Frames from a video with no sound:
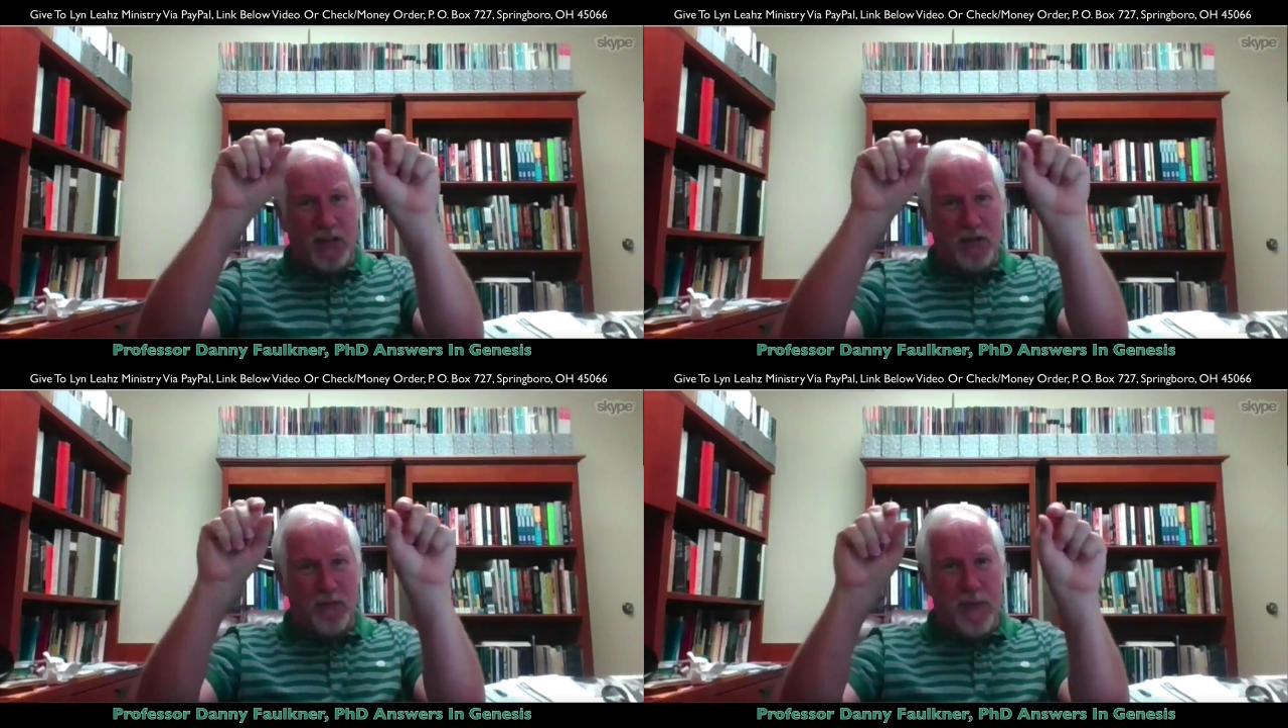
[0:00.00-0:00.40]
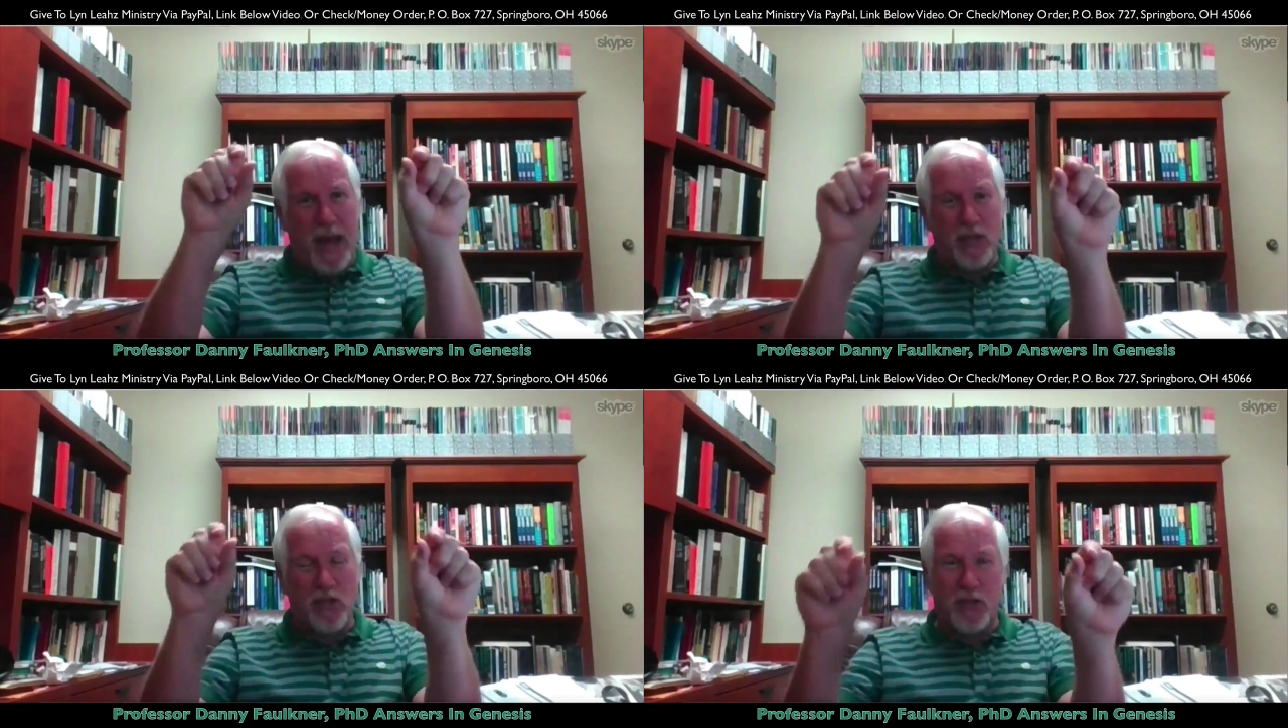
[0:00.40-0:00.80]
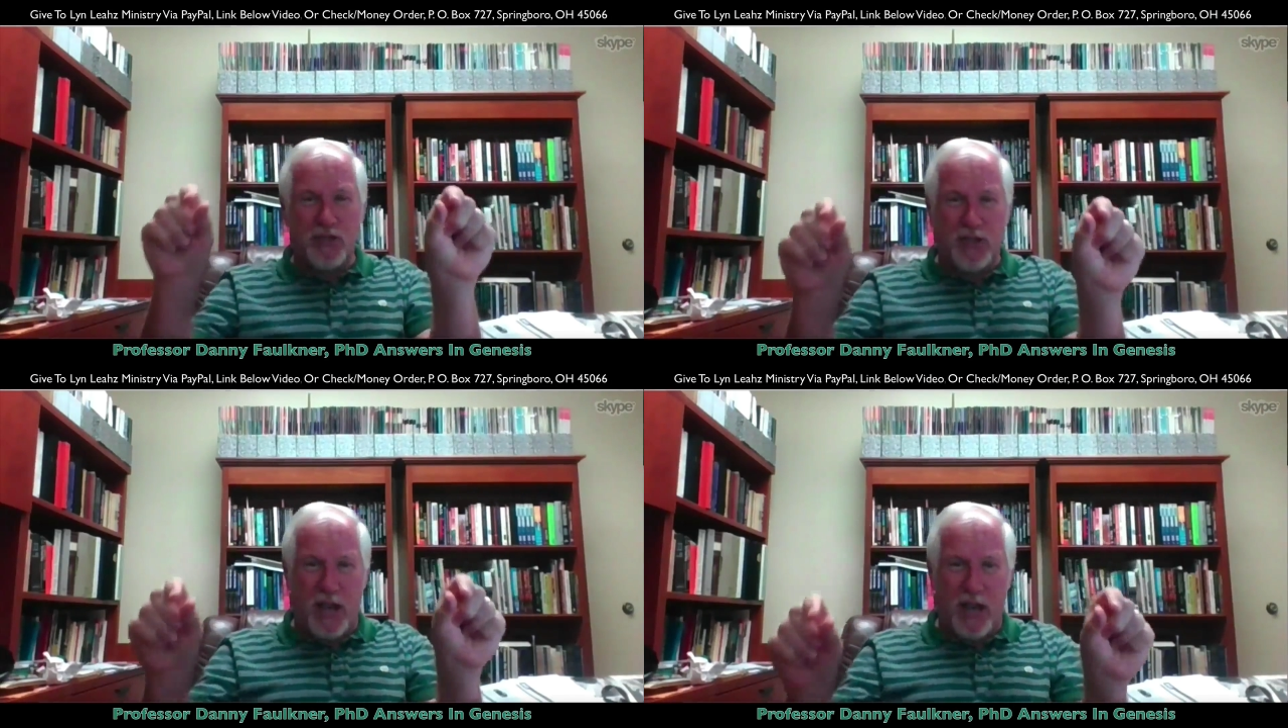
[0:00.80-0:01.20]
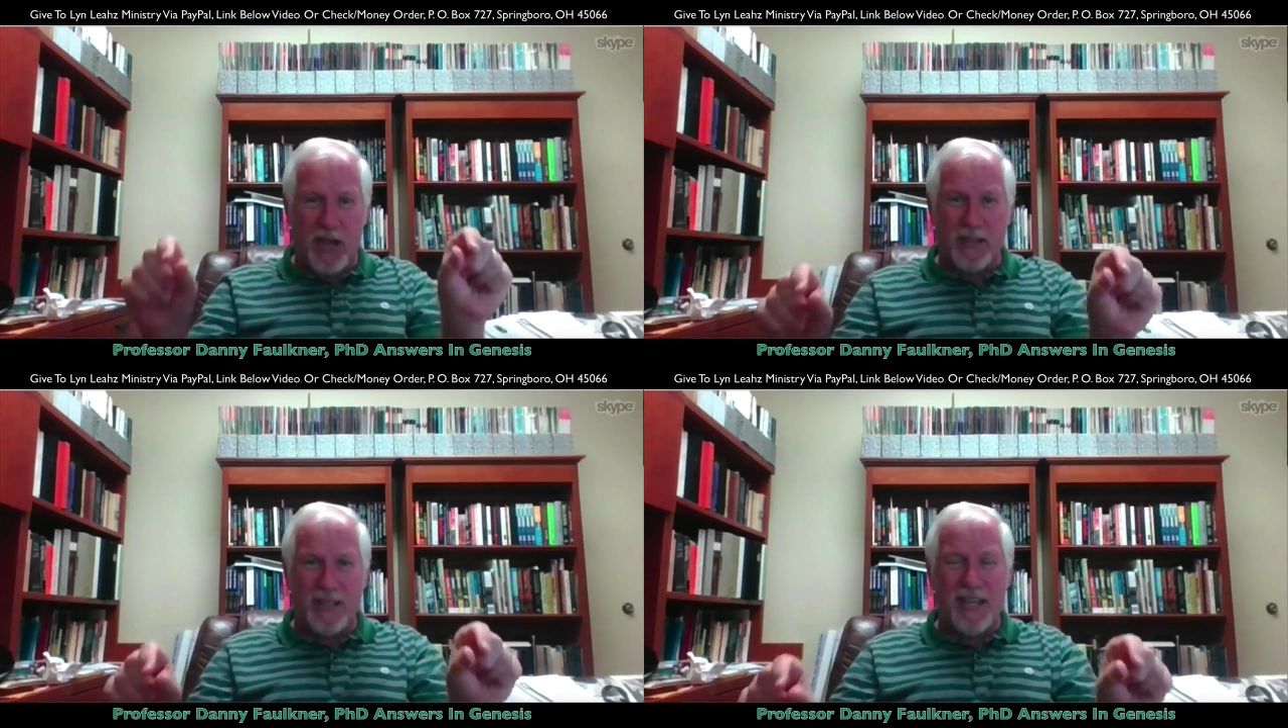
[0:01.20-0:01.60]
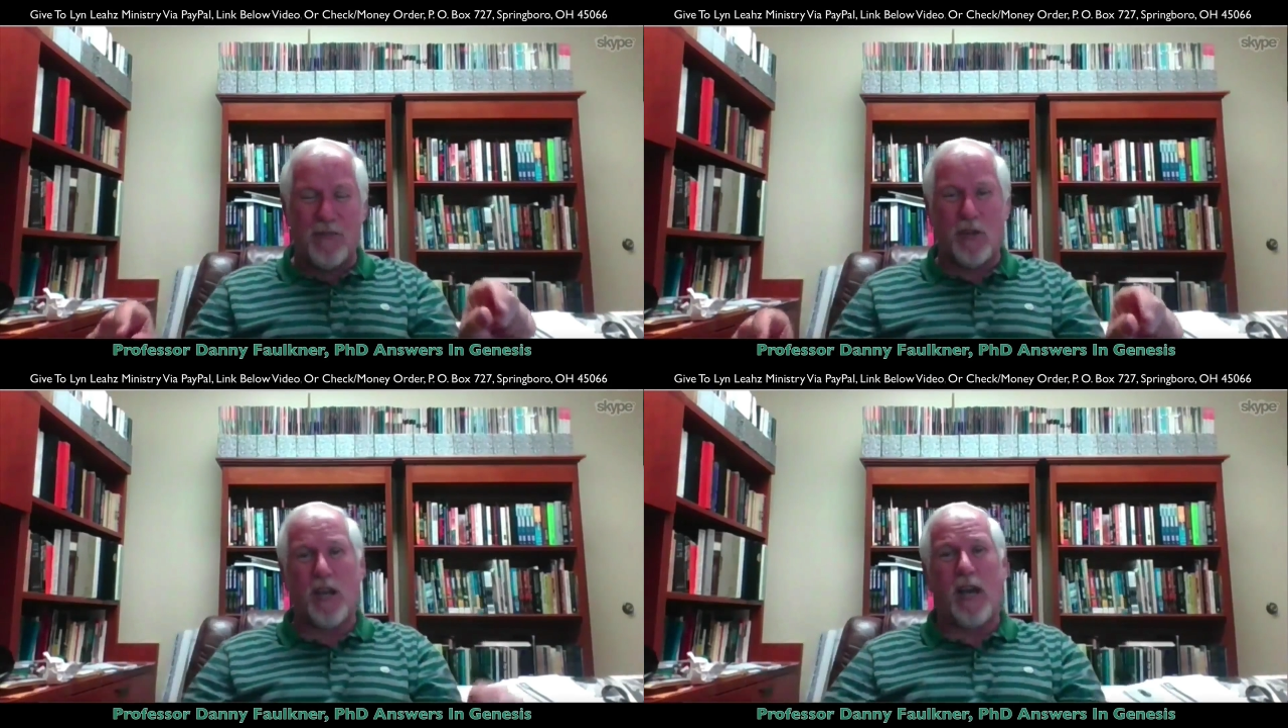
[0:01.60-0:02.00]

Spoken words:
These are patches of the sky that it never